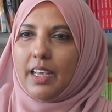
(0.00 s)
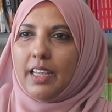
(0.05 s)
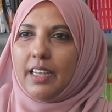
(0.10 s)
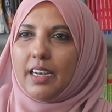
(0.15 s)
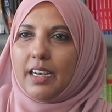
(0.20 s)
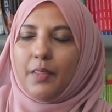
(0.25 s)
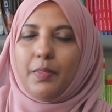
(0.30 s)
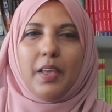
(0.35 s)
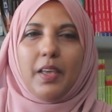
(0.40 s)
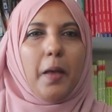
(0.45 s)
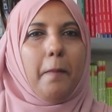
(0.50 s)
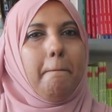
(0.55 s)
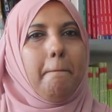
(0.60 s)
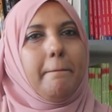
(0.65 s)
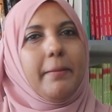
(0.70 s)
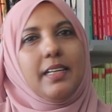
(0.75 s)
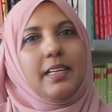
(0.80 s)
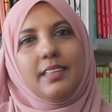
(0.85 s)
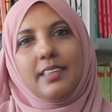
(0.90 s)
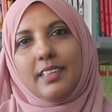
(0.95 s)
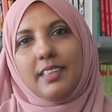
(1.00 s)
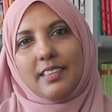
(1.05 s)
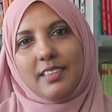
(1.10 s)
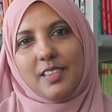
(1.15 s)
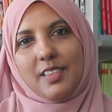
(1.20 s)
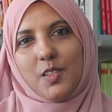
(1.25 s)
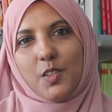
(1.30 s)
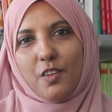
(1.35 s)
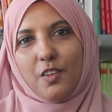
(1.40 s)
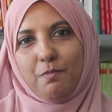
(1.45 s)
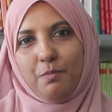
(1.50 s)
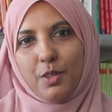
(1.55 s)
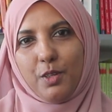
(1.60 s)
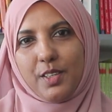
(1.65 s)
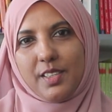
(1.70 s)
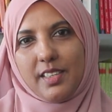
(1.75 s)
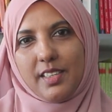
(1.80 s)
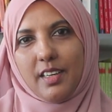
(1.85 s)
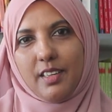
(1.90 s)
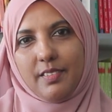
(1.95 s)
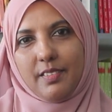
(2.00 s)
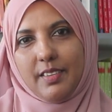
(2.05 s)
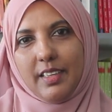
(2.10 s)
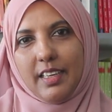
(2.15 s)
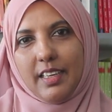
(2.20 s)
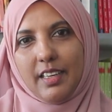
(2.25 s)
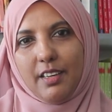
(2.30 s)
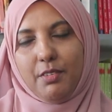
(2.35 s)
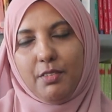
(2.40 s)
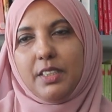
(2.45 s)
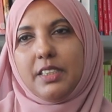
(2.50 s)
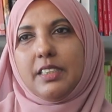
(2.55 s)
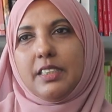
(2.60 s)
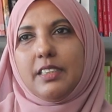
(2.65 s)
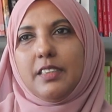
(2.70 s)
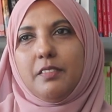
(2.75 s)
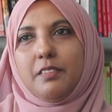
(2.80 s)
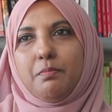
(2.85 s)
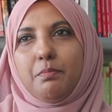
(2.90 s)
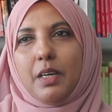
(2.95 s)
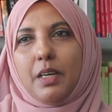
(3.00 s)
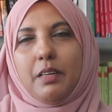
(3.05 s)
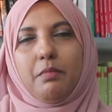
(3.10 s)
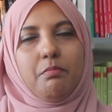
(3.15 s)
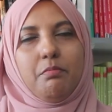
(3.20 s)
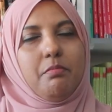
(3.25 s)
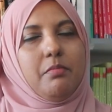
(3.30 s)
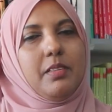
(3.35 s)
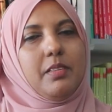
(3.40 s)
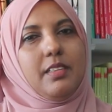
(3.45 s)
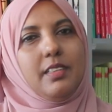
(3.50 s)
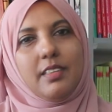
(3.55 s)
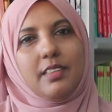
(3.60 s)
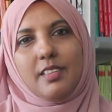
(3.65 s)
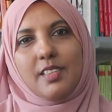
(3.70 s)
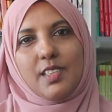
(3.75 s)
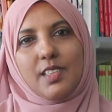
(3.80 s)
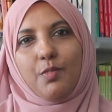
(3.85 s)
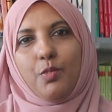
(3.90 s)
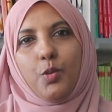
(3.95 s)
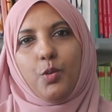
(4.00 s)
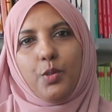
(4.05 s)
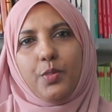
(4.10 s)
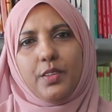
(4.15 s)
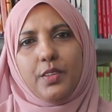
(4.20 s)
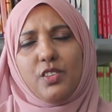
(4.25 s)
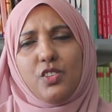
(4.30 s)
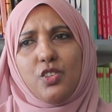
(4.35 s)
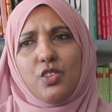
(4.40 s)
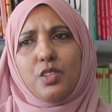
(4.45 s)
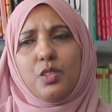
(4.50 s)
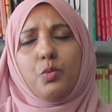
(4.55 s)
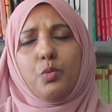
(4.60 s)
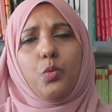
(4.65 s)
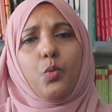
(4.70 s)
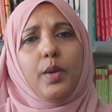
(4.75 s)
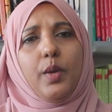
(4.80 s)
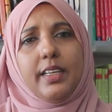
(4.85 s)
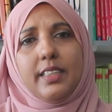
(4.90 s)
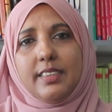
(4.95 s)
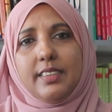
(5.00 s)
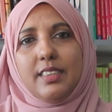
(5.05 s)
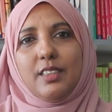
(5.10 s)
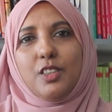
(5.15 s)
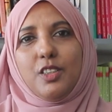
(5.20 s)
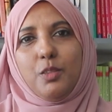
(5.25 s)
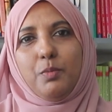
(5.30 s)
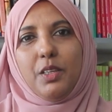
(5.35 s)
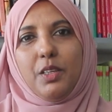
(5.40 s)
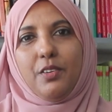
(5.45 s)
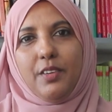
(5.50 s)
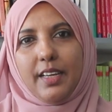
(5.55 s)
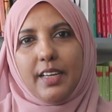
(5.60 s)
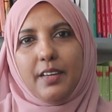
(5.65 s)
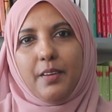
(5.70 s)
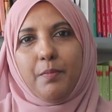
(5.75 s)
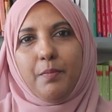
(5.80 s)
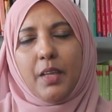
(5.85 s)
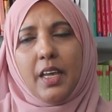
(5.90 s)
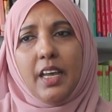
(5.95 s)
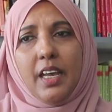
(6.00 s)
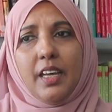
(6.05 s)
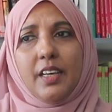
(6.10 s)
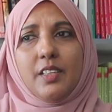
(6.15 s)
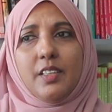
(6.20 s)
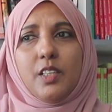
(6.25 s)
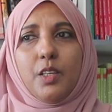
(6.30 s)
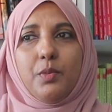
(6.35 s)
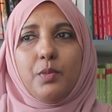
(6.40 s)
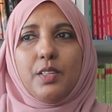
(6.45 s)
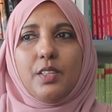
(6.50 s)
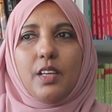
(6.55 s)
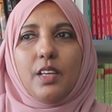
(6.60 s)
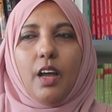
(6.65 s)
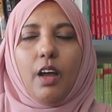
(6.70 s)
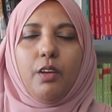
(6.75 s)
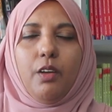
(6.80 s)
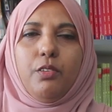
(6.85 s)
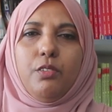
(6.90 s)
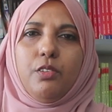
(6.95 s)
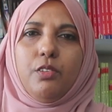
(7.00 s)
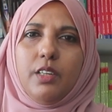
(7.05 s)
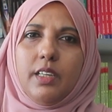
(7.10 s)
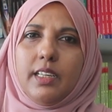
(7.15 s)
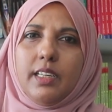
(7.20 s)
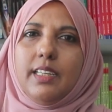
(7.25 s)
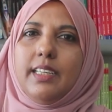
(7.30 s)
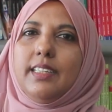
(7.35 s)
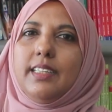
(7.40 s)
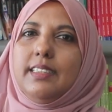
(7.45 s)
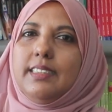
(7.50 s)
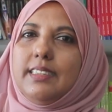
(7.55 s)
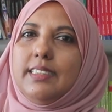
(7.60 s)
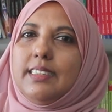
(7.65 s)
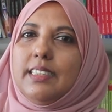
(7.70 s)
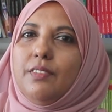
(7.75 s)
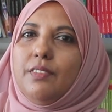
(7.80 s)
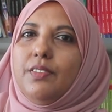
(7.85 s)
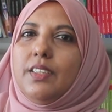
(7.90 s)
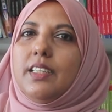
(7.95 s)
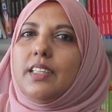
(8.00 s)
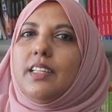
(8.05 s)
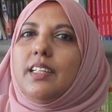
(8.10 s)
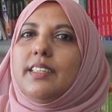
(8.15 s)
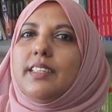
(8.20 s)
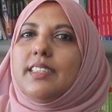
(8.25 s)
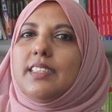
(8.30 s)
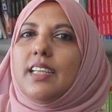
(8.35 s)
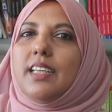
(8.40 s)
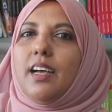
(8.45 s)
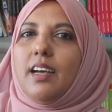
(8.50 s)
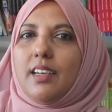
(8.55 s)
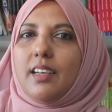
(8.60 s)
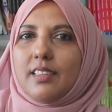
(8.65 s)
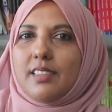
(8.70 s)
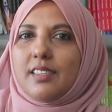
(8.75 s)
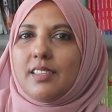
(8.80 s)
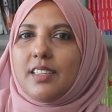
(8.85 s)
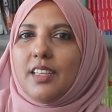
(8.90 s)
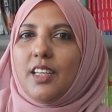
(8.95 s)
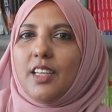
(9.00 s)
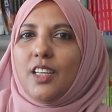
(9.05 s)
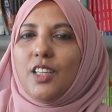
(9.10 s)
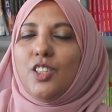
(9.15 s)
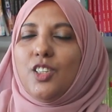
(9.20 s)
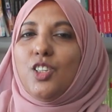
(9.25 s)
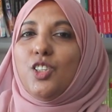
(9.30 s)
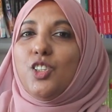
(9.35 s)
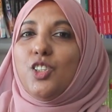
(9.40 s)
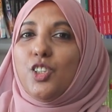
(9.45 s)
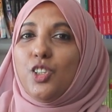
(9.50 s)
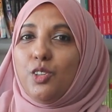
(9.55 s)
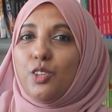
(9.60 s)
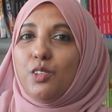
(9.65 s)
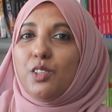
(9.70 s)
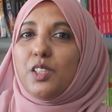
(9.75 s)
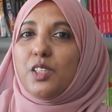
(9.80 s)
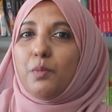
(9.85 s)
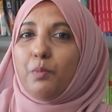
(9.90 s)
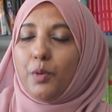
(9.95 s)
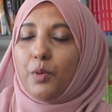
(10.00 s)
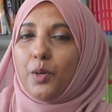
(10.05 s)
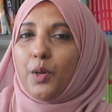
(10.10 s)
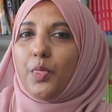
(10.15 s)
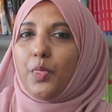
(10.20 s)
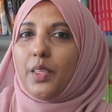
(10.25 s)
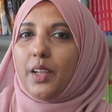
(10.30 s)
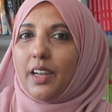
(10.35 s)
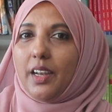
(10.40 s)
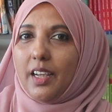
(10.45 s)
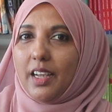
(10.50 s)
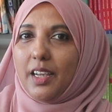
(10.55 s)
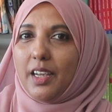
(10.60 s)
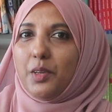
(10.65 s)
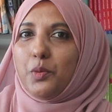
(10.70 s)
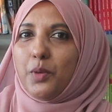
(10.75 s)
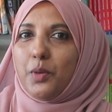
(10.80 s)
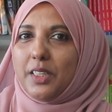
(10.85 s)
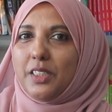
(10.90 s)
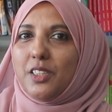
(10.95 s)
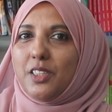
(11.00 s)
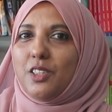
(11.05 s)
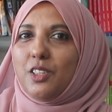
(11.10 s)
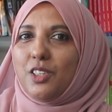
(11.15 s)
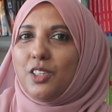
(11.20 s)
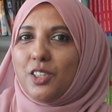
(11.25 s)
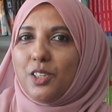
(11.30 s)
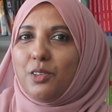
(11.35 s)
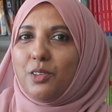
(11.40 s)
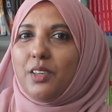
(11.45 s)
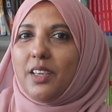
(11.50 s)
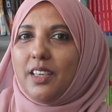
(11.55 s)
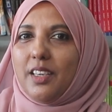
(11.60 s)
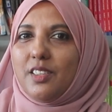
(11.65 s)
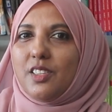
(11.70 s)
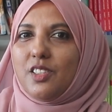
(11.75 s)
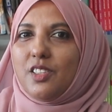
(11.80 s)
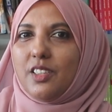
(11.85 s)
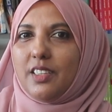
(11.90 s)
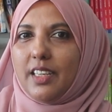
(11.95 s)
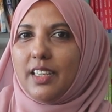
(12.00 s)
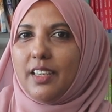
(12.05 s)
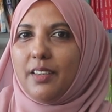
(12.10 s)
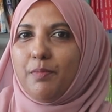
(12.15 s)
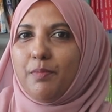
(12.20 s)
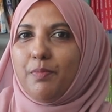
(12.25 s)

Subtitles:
Now, there are millions of books out there written by millions of authors just waiting to be read. So it was a really difficult task to choose the book that I wanted to showcase today.